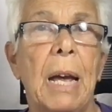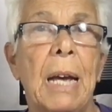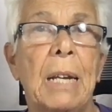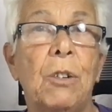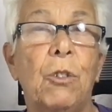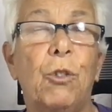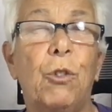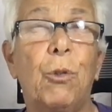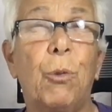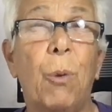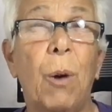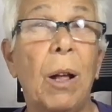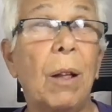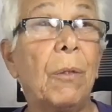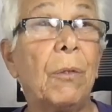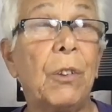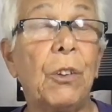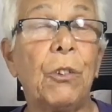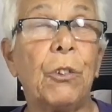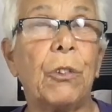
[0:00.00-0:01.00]
and
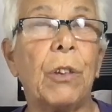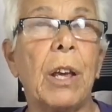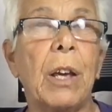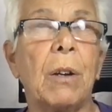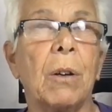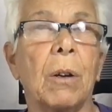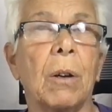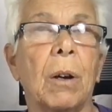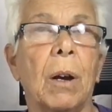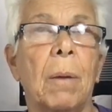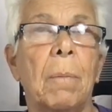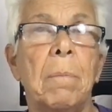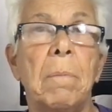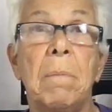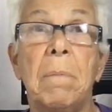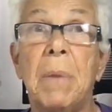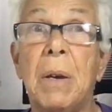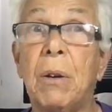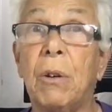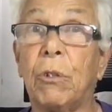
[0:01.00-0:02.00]
12 years later, a
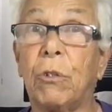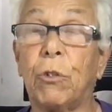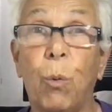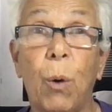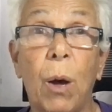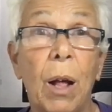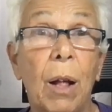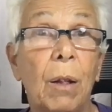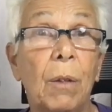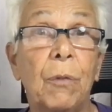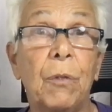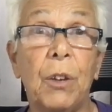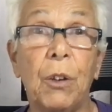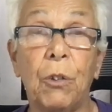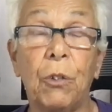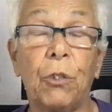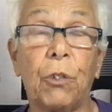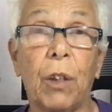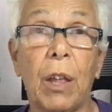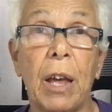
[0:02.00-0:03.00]
mere 12
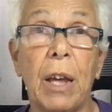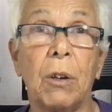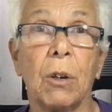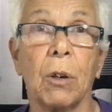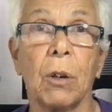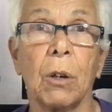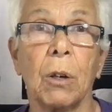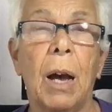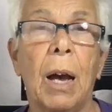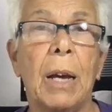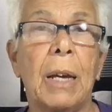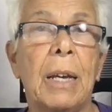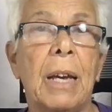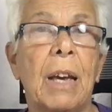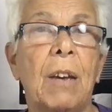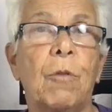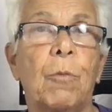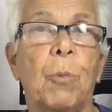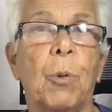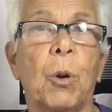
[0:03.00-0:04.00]
years later, I
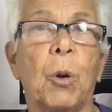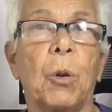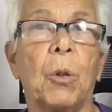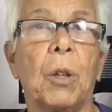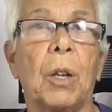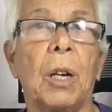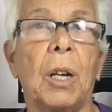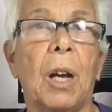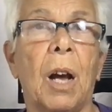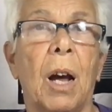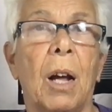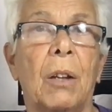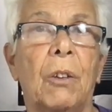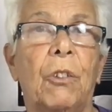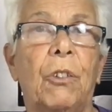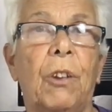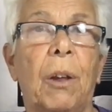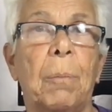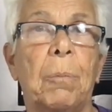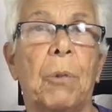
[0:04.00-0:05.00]
gave birth in
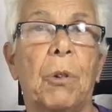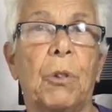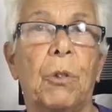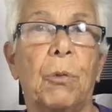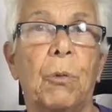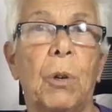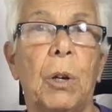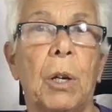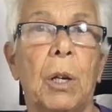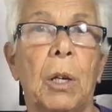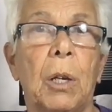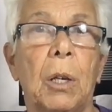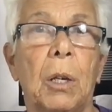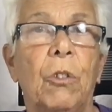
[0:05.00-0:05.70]
Concept 3.